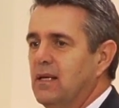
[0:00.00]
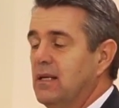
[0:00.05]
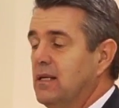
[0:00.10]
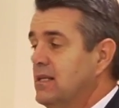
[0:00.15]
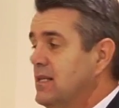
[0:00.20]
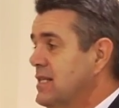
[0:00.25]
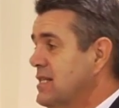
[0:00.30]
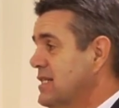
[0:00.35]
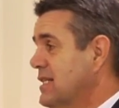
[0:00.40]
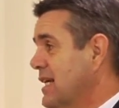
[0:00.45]

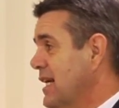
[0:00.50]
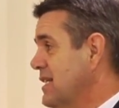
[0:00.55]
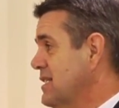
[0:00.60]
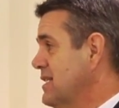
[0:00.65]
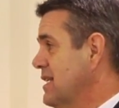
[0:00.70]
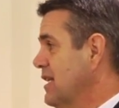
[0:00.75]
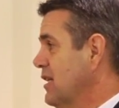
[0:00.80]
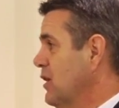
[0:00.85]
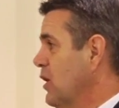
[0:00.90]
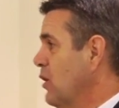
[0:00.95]

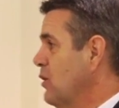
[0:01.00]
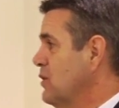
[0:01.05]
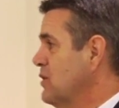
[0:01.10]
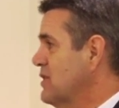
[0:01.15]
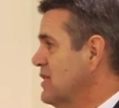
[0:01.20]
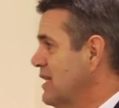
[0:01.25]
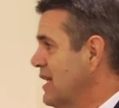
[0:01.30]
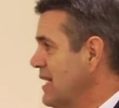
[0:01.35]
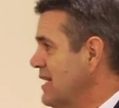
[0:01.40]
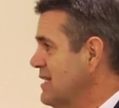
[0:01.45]
Discussing
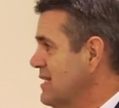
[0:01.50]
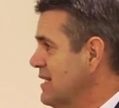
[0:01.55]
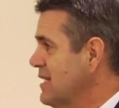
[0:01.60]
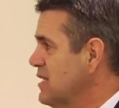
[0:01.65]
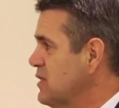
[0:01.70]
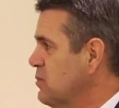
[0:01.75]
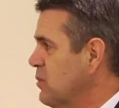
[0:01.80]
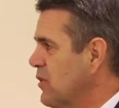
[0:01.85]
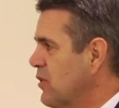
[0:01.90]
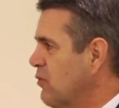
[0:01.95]
those
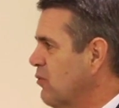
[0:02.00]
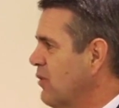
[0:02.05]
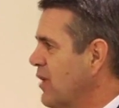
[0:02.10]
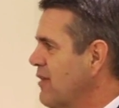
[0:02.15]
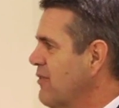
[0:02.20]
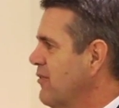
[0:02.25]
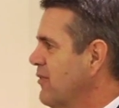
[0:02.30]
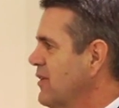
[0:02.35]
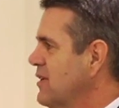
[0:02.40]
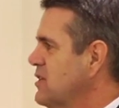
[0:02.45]
lessons with
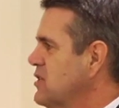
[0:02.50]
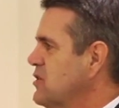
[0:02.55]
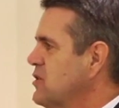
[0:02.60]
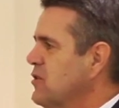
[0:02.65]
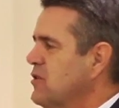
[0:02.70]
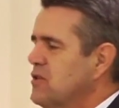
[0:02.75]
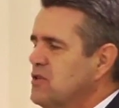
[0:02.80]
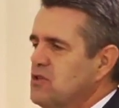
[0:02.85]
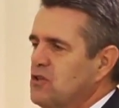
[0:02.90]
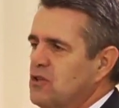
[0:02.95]
reference to
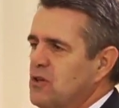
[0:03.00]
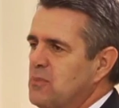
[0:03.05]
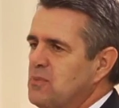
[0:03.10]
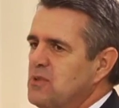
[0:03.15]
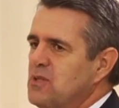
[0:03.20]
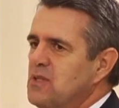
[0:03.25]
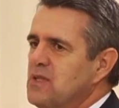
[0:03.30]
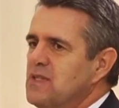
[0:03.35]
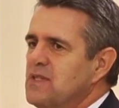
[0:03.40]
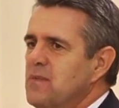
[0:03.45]
the
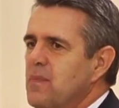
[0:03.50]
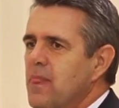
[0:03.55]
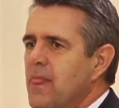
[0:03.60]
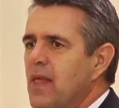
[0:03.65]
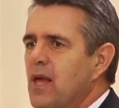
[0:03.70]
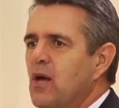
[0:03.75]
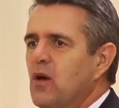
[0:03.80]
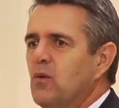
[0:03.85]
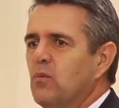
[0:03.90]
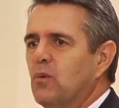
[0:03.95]
scriptures
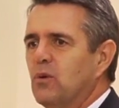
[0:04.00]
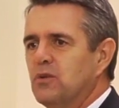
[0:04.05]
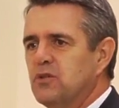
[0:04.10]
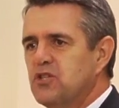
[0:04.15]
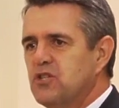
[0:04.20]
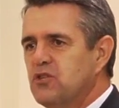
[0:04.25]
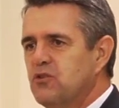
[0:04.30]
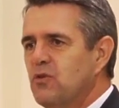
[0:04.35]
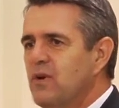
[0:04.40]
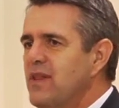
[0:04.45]
will
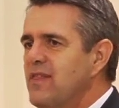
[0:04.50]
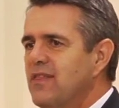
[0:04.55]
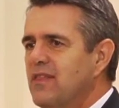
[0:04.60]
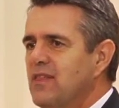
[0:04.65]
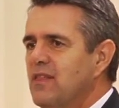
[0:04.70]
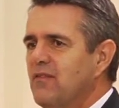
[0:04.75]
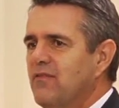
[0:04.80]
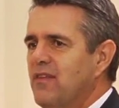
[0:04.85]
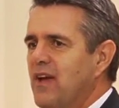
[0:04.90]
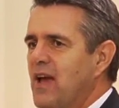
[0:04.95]
strengthen
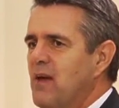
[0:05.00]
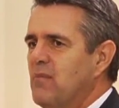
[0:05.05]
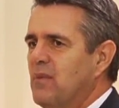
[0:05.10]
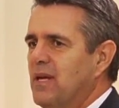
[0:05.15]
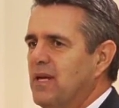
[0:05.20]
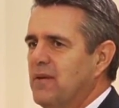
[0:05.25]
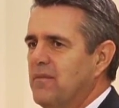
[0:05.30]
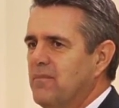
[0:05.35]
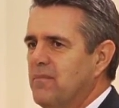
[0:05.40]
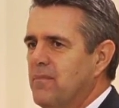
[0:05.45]
the family.
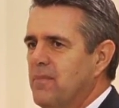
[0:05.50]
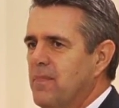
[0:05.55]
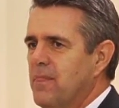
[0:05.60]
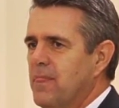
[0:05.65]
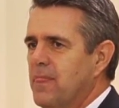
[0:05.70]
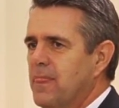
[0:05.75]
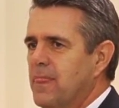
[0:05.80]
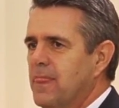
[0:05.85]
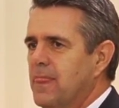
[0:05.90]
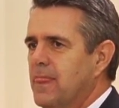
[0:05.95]

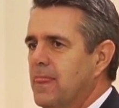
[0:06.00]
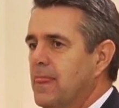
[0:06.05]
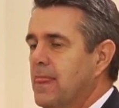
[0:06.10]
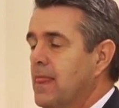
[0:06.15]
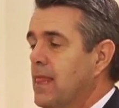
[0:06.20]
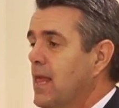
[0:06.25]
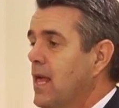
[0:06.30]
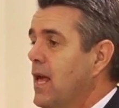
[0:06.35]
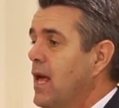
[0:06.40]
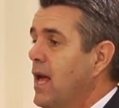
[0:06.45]

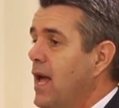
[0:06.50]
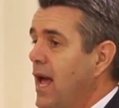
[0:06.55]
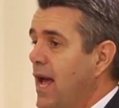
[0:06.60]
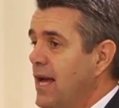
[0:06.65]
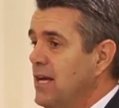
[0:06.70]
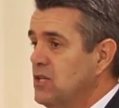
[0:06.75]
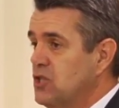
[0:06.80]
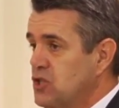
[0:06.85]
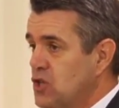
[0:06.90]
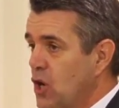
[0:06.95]

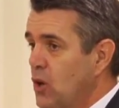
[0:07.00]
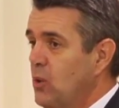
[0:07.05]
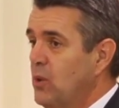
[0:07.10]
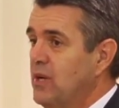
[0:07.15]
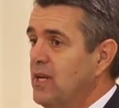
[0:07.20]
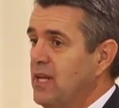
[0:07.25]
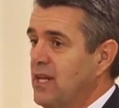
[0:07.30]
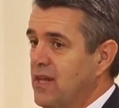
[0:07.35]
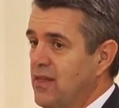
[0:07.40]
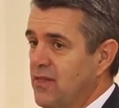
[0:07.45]
As shown
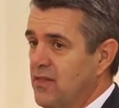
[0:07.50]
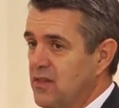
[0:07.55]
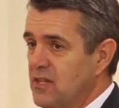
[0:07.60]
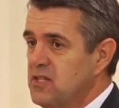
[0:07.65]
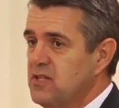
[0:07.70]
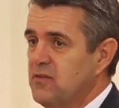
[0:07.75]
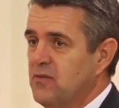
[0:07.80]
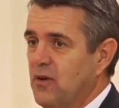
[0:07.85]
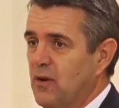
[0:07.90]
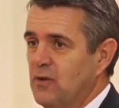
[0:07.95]
in
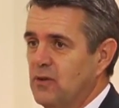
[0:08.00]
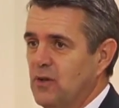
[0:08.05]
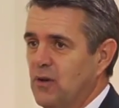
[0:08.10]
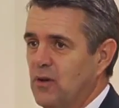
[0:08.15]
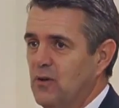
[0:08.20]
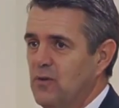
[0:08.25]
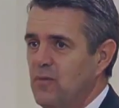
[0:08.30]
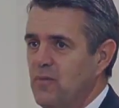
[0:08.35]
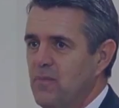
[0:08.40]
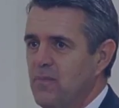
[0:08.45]
this
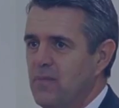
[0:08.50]
photo,